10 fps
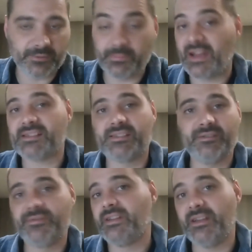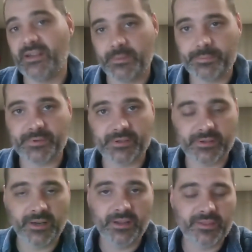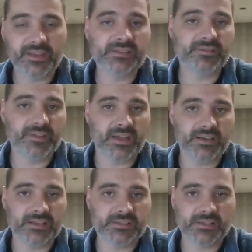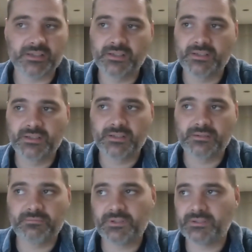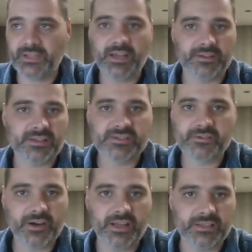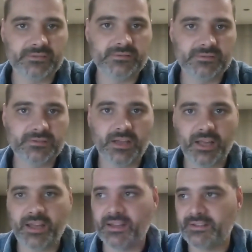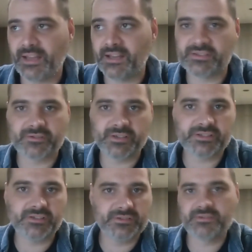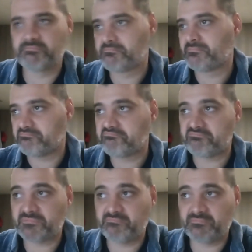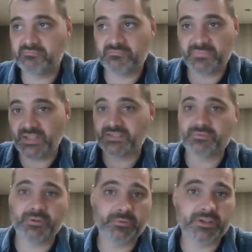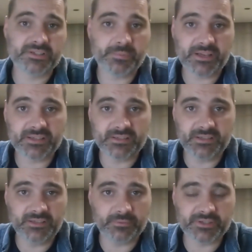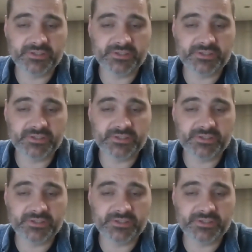a massive tip or things of that nature. Well, yeah, that's great. And as Christians, that's what we're expected to do.